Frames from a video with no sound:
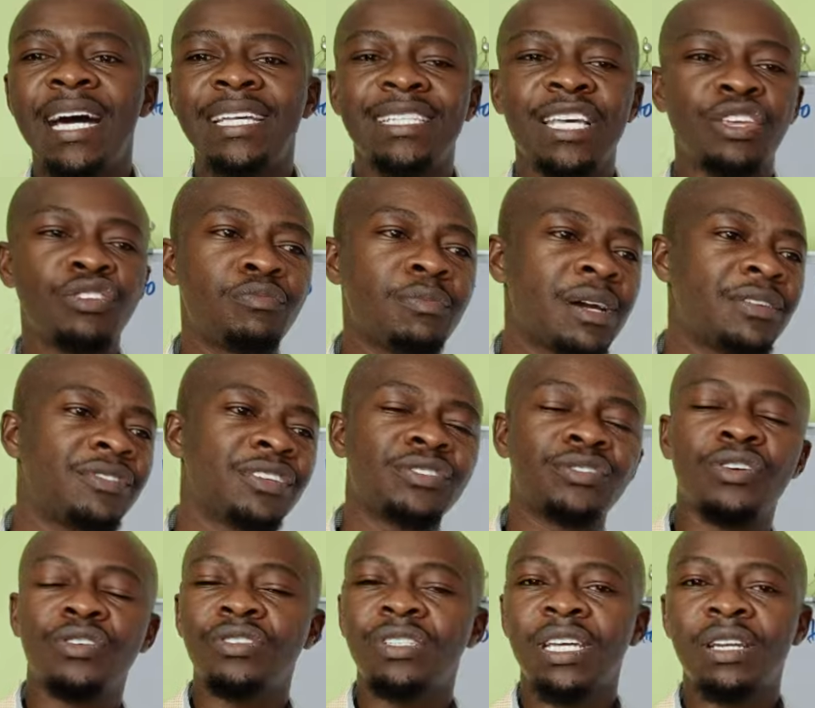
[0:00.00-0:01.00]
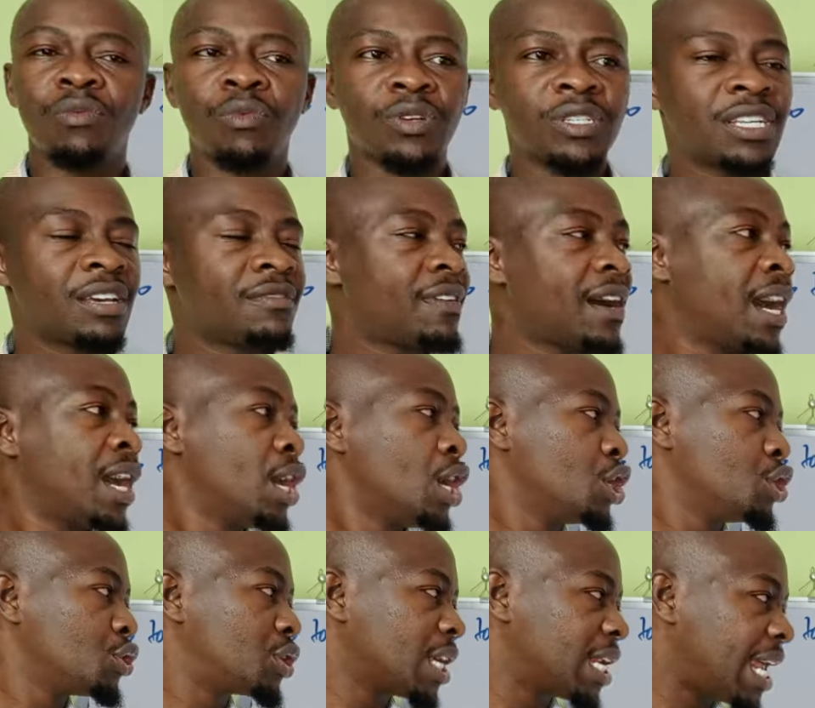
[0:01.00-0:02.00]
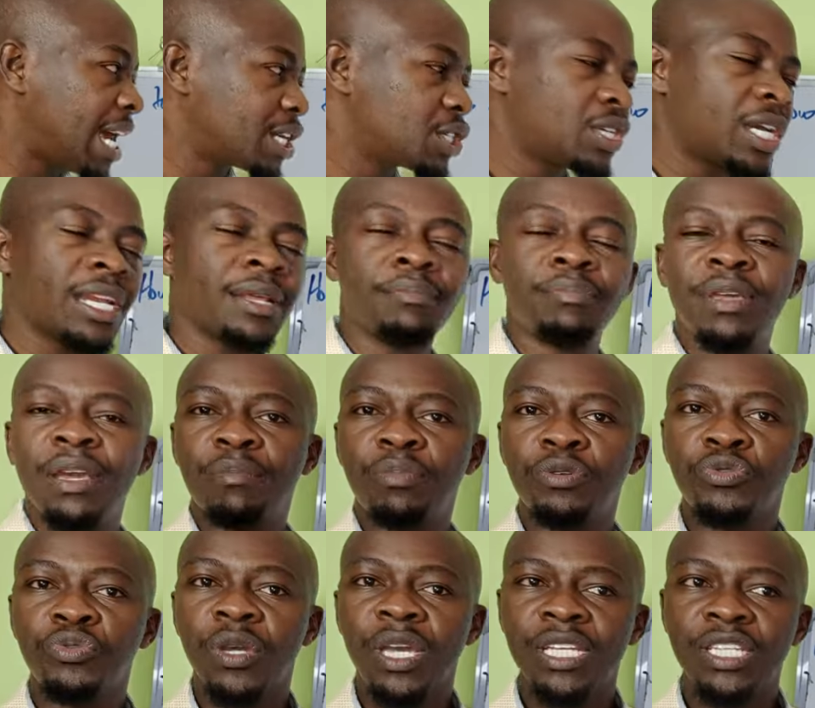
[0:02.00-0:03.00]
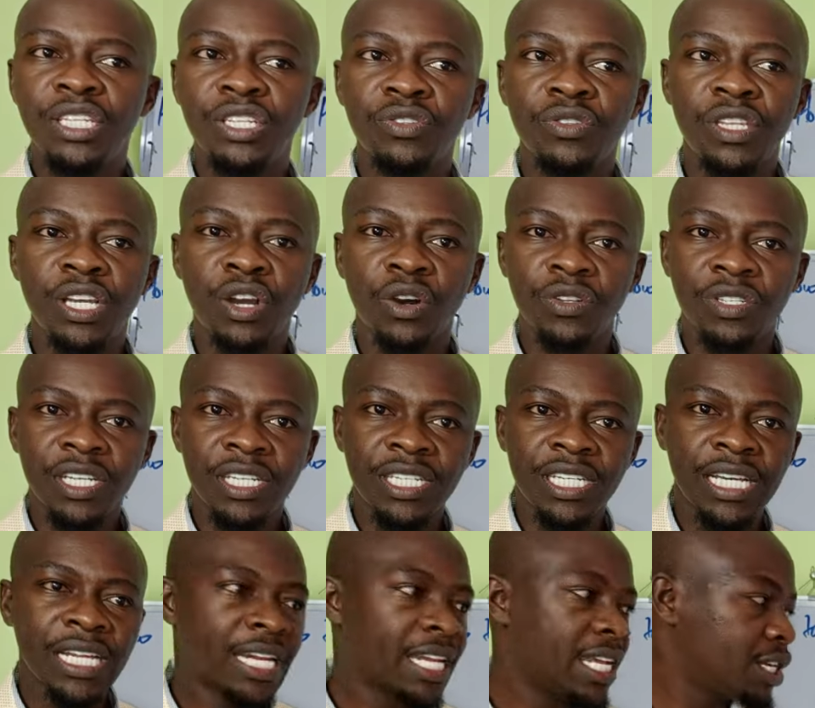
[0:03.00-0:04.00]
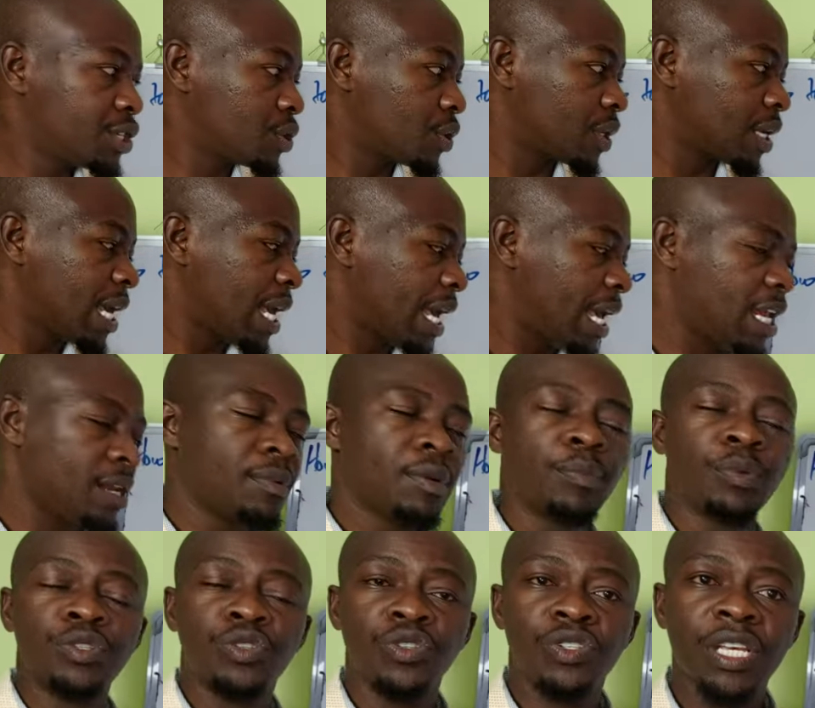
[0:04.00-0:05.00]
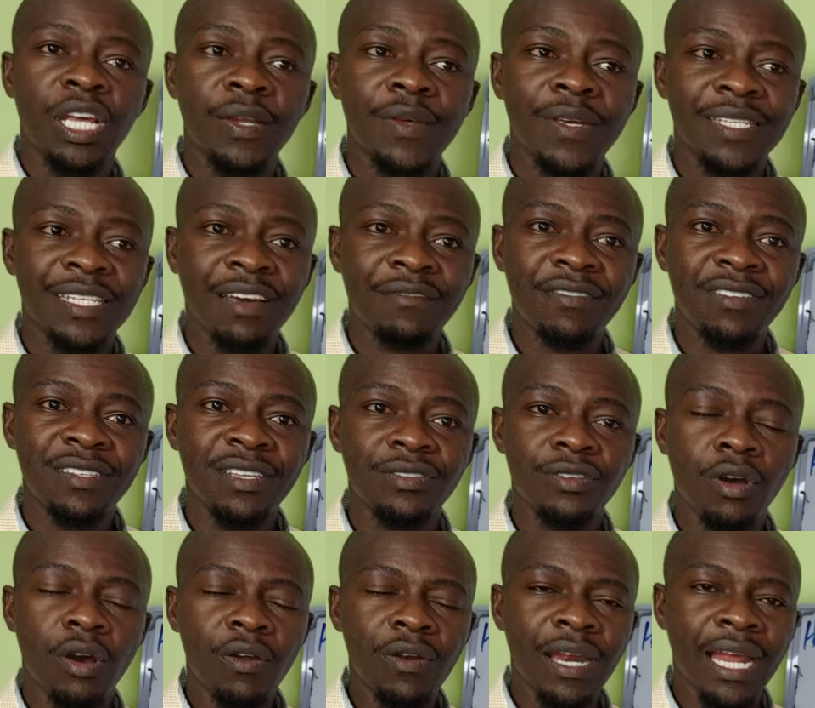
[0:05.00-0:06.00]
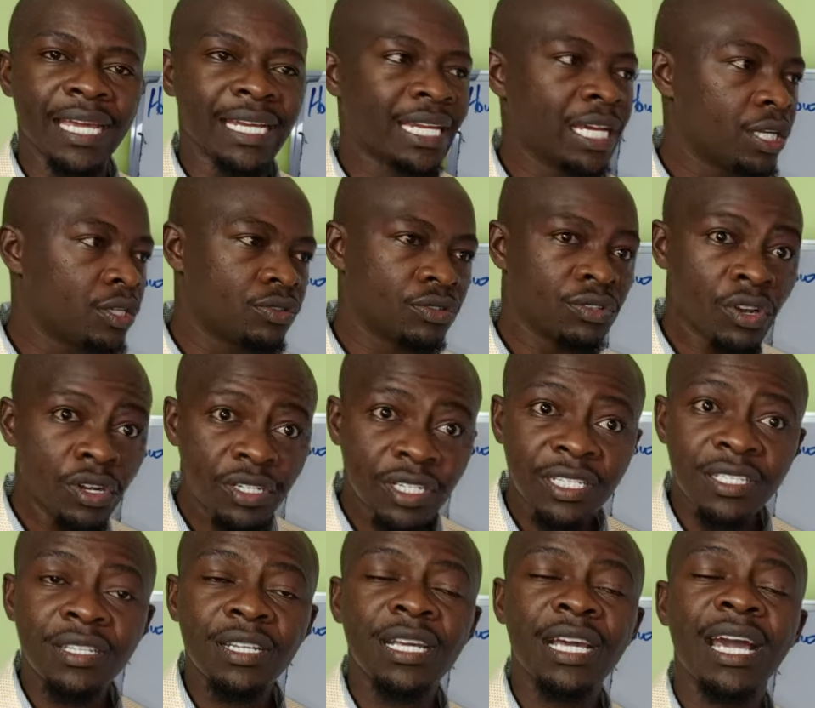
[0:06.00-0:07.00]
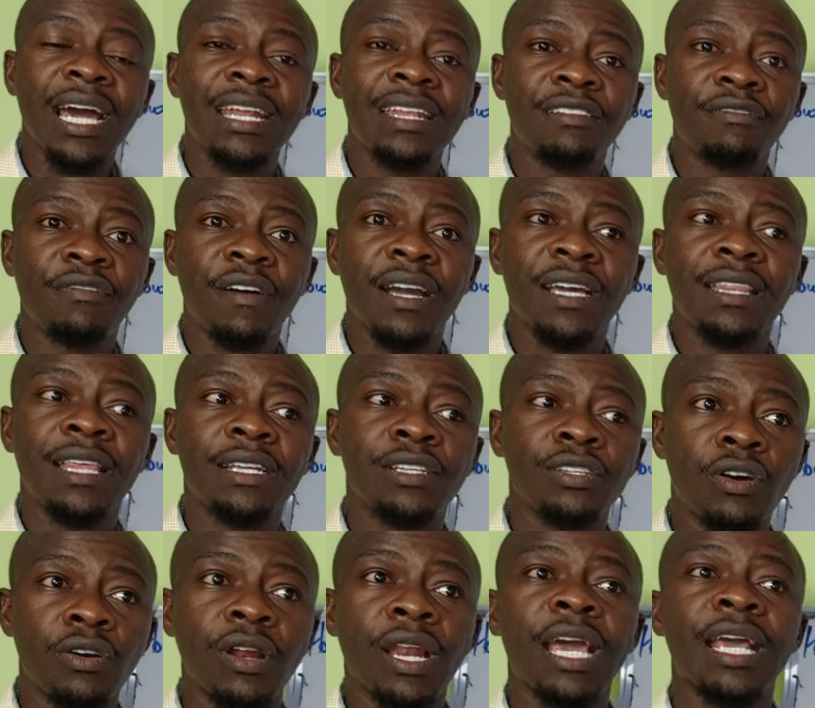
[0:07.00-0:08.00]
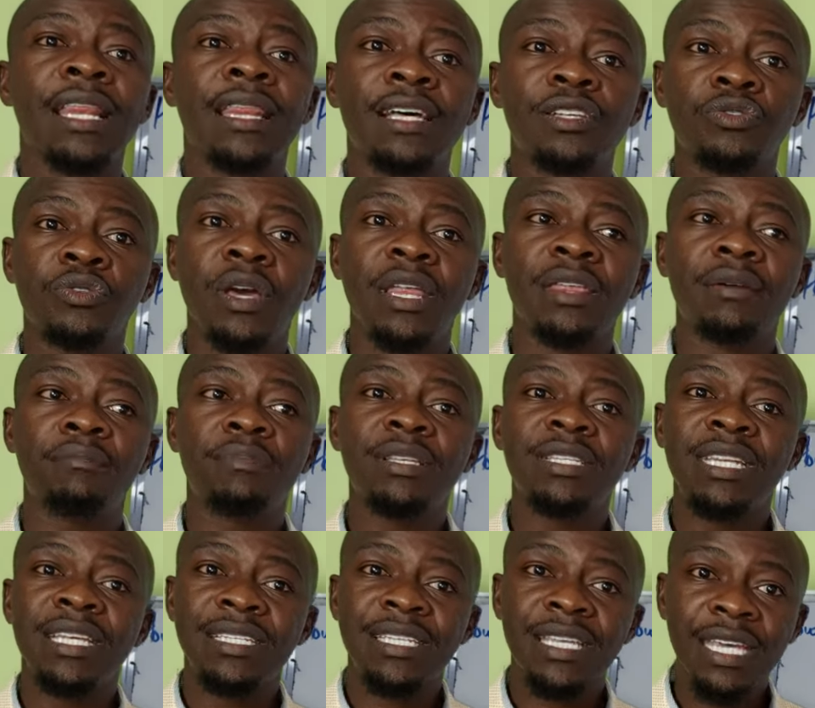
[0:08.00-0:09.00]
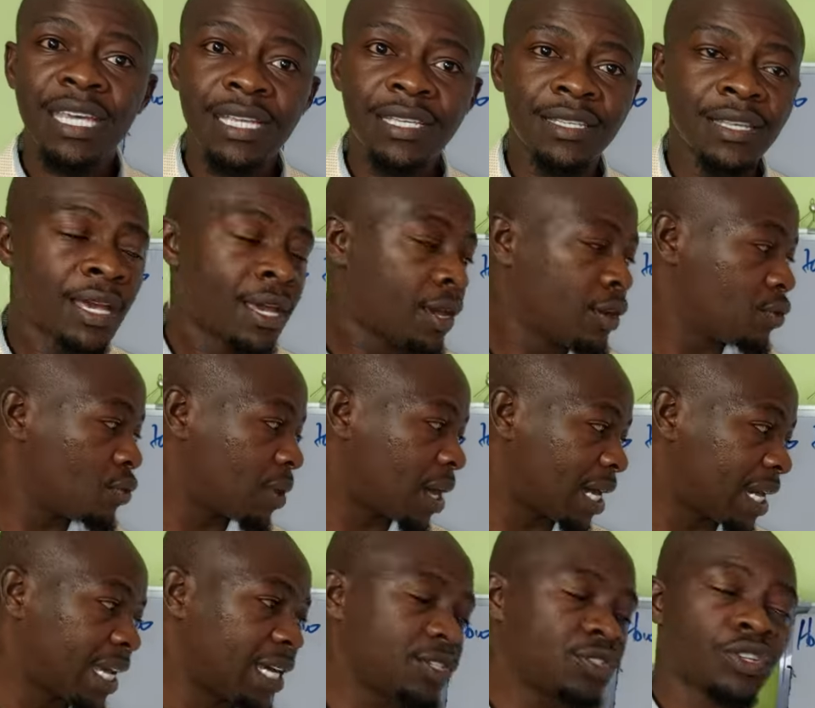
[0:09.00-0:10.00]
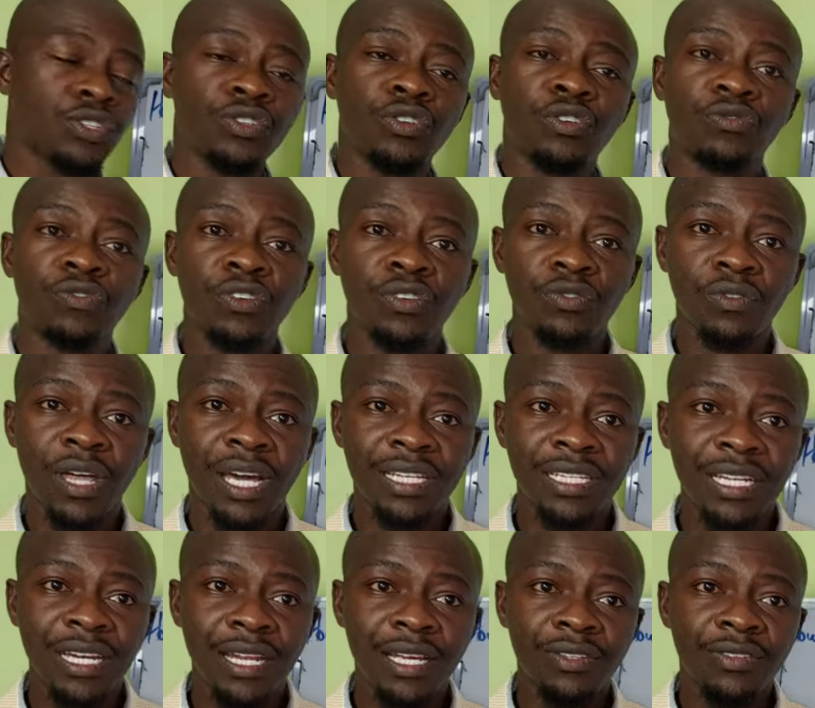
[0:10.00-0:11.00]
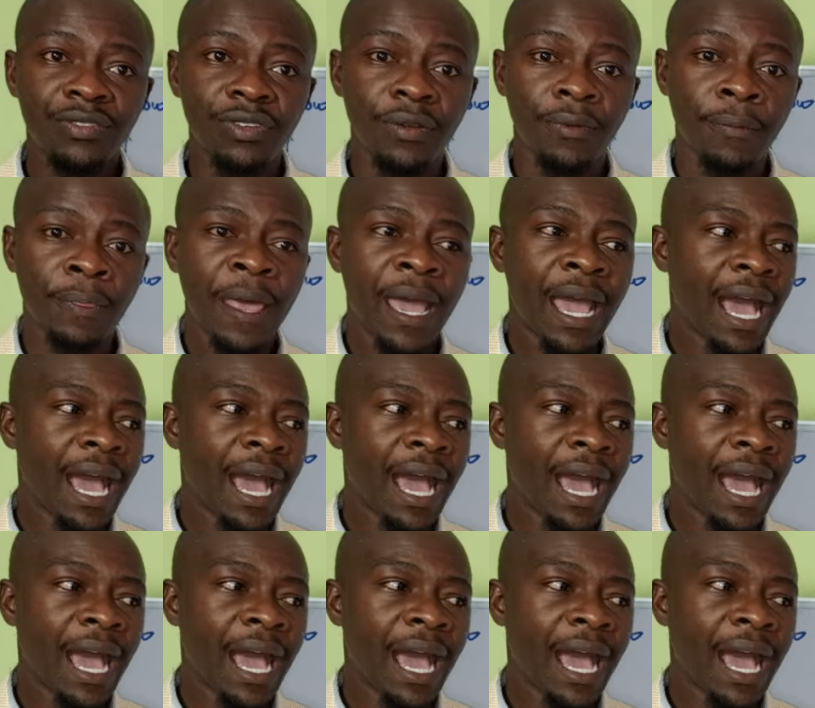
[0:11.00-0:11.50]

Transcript: as a human resource and whatever? You can actually be able to get into the content creation and be able to sell your services online. Do not disregard the fact that online, that's where the business is. You can get yourself into that industry.